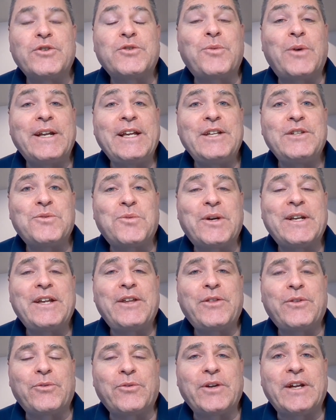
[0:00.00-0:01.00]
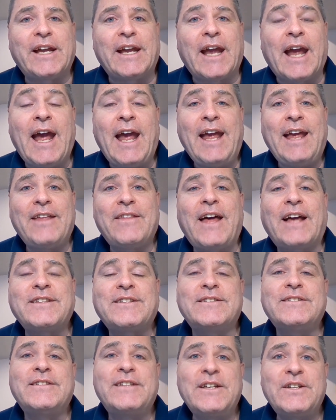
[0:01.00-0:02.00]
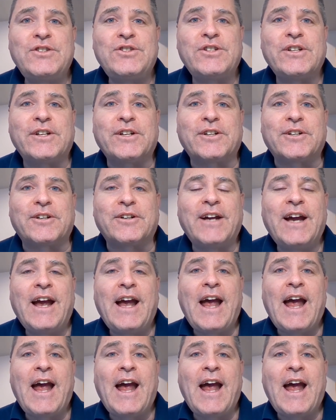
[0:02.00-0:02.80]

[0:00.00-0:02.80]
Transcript: 2023? Hey, that's this year.